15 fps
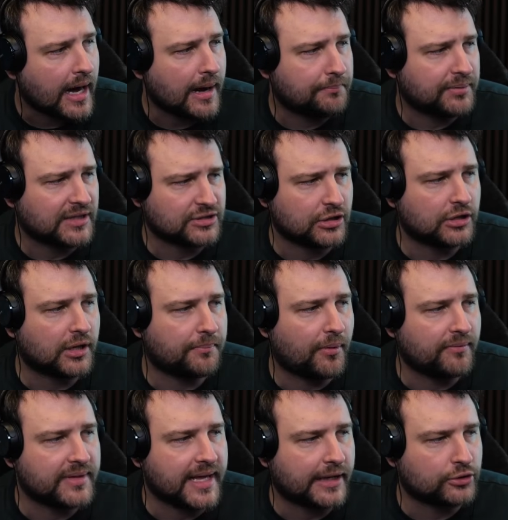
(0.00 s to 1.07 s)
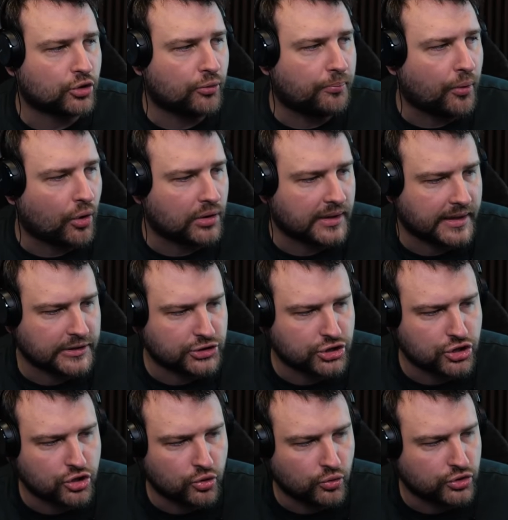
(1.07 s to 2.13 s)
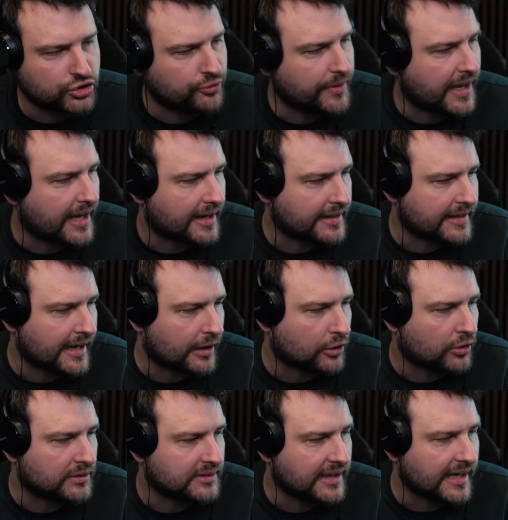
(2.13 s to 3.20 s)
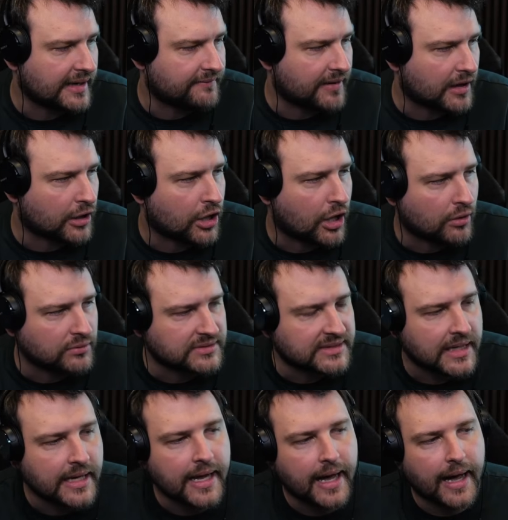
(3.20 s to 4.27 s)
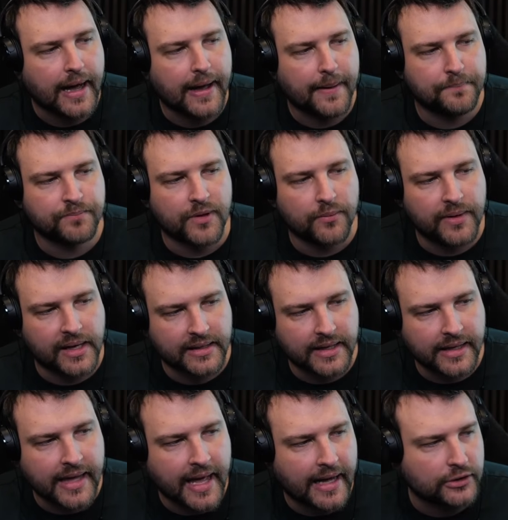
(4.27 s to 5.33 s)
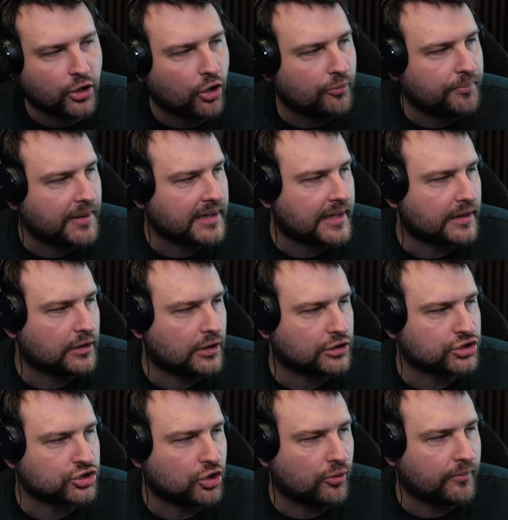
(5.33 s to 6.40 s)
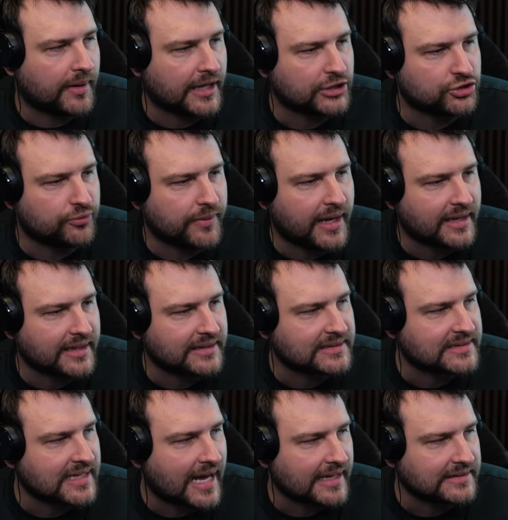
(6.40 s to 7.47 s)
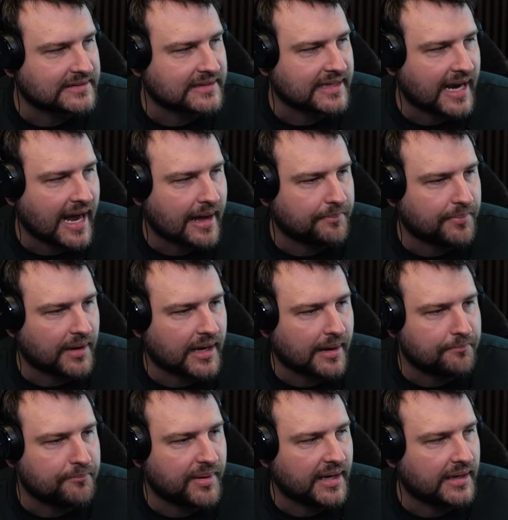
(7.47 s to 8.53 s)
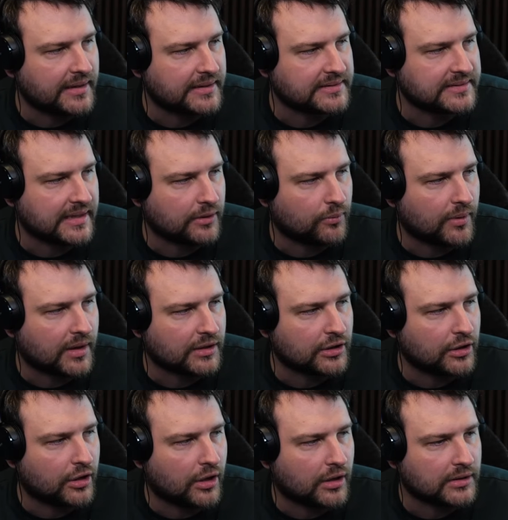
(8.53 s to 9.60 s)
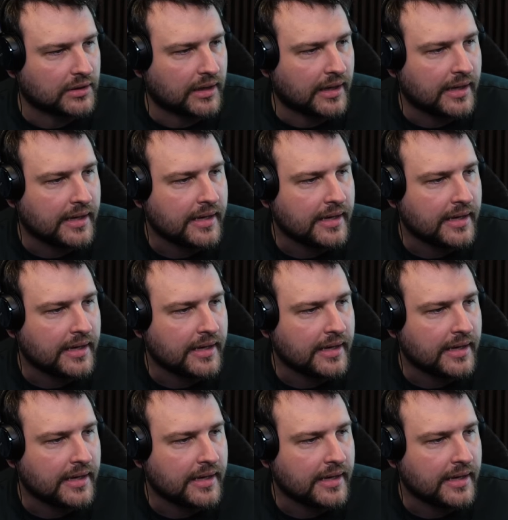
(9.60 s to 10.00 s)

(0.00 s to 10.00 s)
Plus, on top of that, cupola is huge where the Contriver goes, where the can opener not so much. Where the side scrapping abilities and whatnot